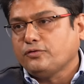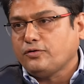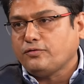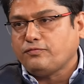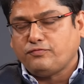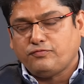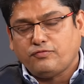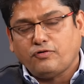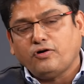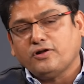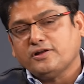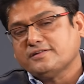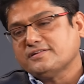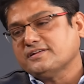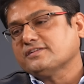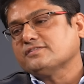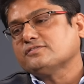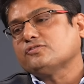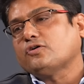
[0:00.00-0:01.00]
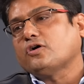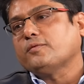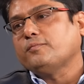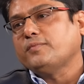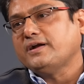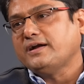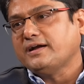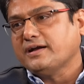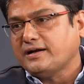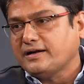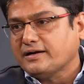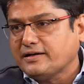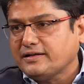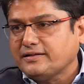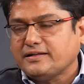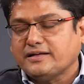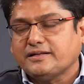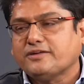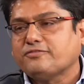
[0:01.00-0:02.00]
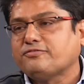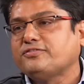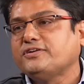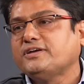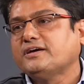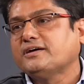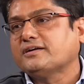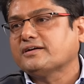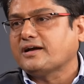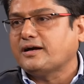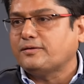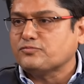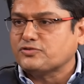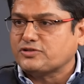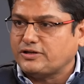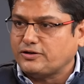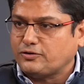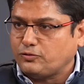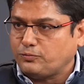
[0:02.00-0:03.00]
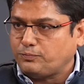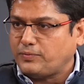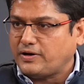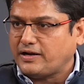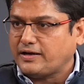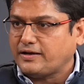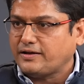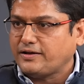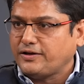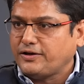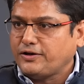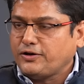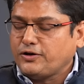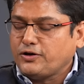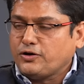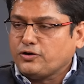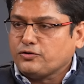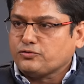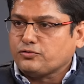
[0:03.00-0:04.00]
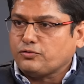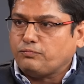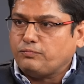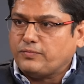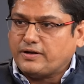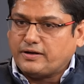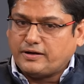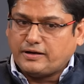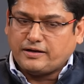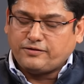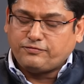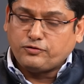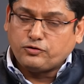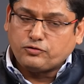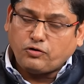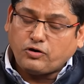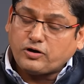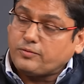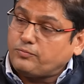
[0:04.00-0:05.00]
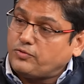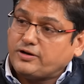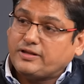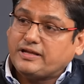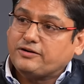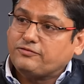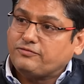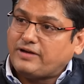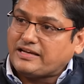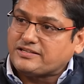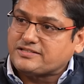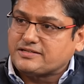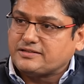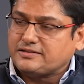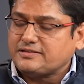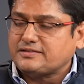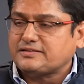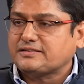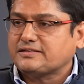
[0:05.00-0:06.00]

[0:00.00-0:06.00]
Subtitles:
falls exorbitantly, then the fear comes into play. So if you talk about the investor